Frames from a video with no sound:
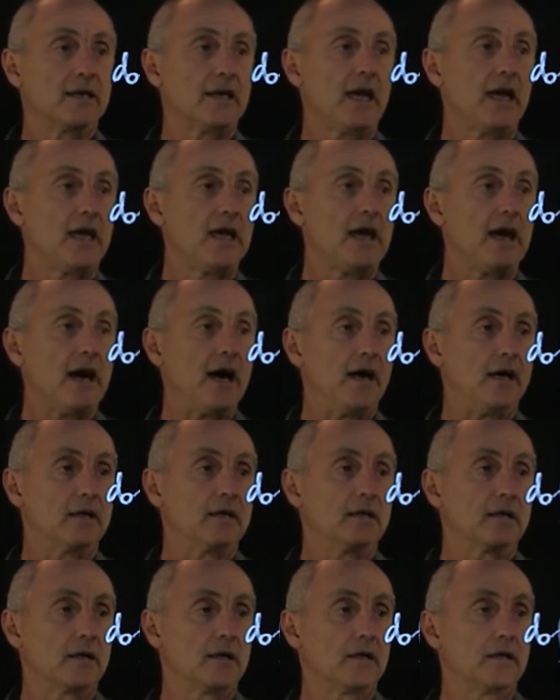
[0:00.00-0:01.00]
K
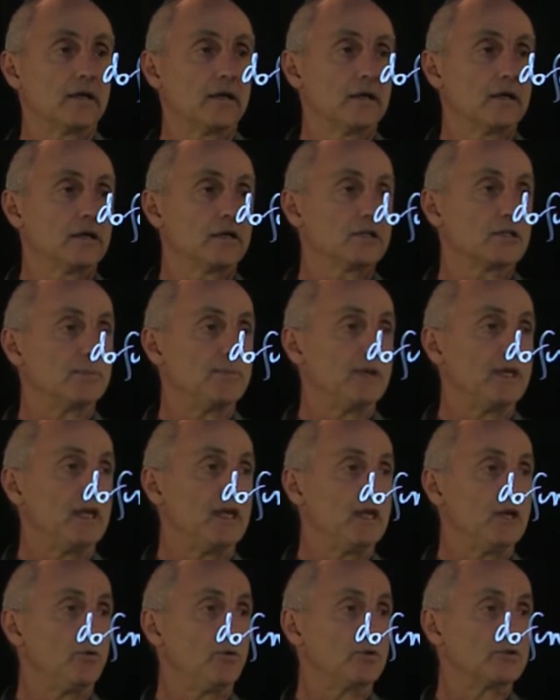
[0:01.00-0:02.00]
hat to
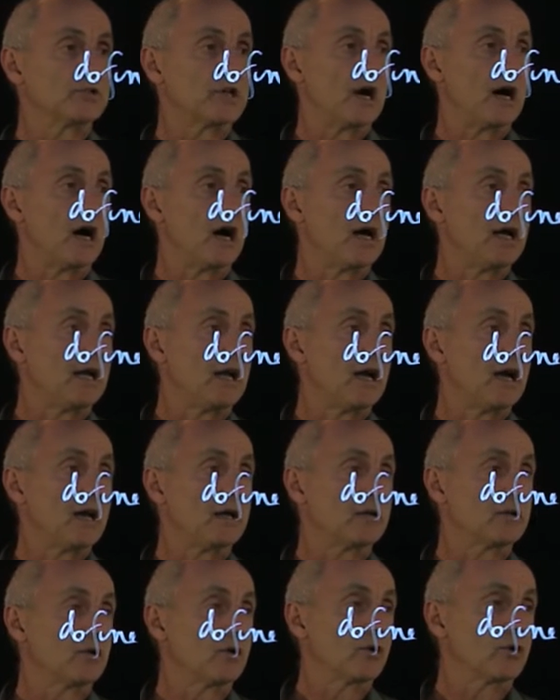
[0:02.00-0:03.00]
be equal to I
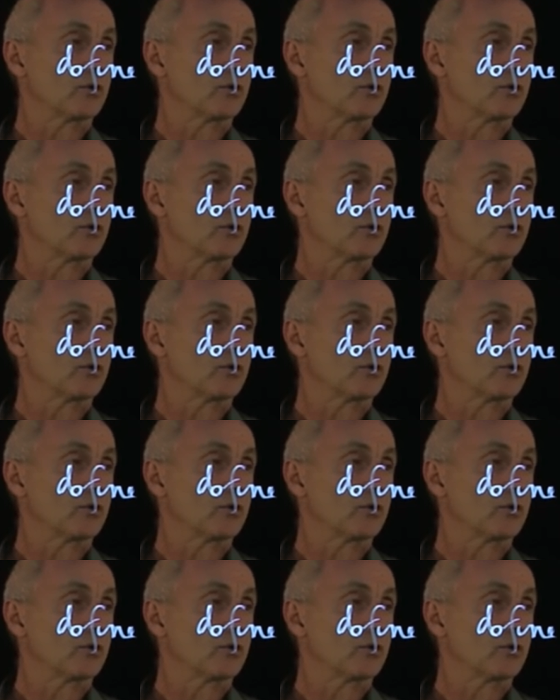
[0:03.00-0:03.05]
hat